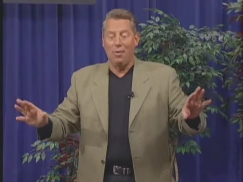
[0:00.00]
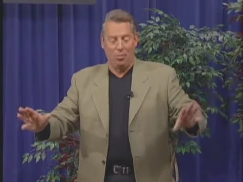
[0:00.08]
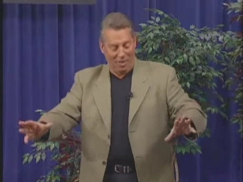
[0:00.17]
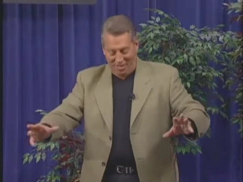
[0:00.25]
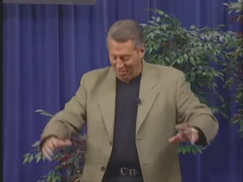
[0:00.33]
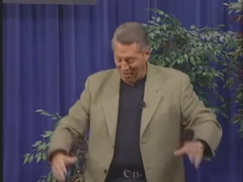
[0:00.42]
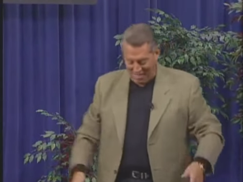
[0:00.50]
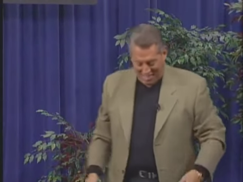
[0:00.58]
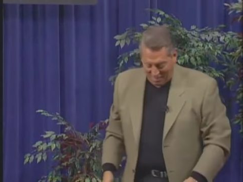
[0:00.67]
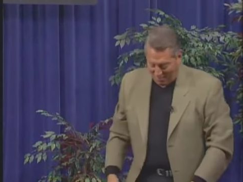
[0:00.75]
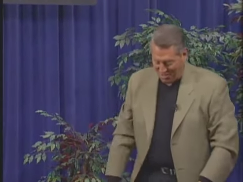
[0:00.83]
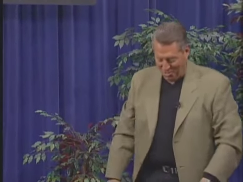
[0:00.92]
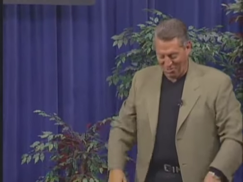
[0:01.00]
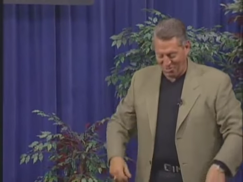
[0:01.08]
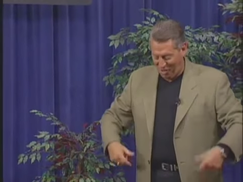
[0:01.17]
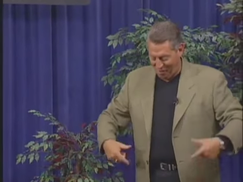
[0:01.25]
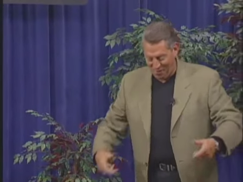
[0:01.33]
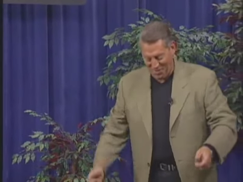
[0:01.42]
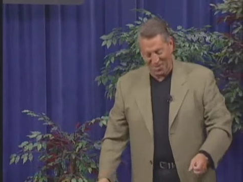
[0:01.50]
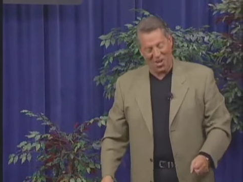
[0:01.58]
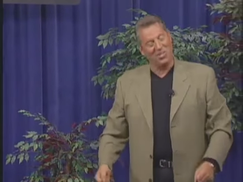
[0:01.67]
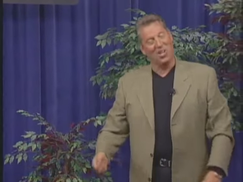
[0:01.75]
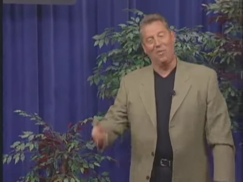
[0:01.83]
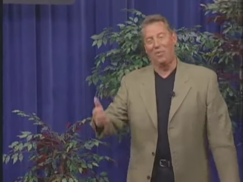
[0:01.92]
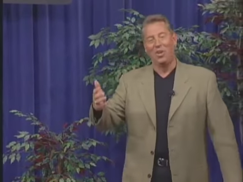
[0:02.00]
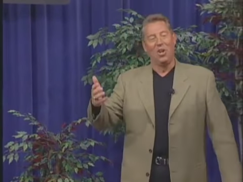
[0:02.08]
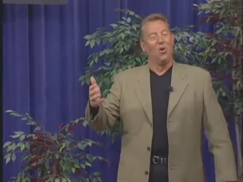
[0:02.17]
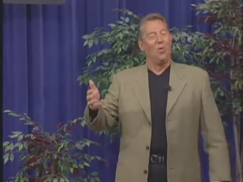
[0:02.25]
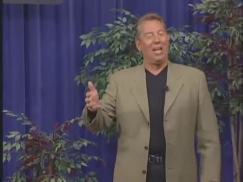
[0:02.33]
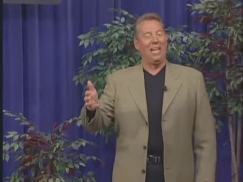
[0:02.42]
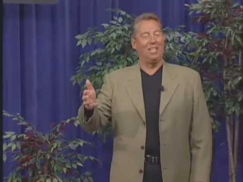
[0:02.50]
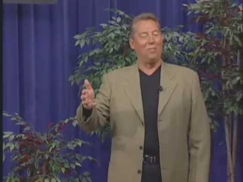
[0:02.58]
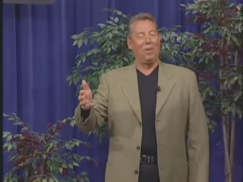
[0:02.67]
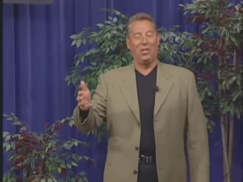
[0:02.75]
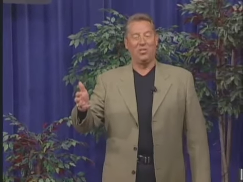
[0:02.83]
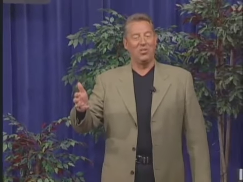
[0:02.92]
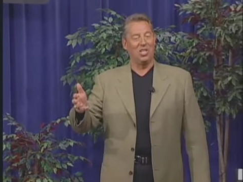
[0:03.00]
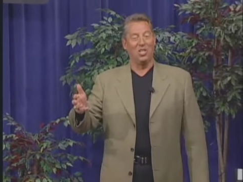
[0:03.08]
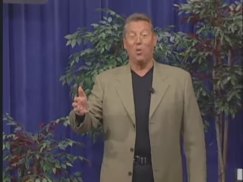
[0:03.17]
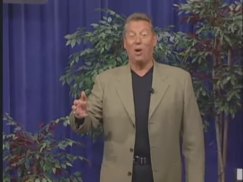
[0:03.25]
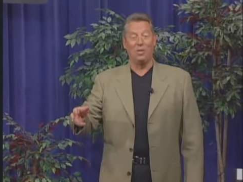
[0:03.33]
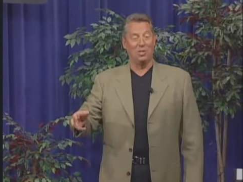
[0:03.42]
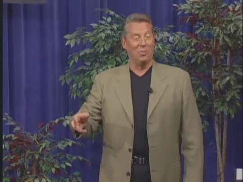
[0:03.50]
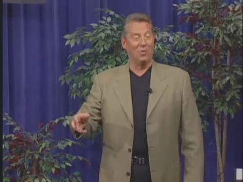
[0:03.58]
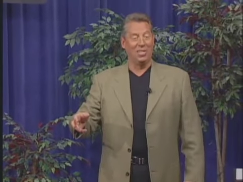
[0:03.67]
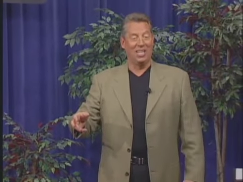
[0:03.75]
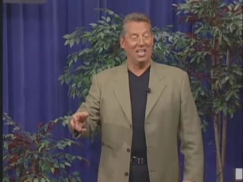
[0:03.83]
And we, you know, I take my shoes off, my socks off, and we get the picture just the way we're supposed to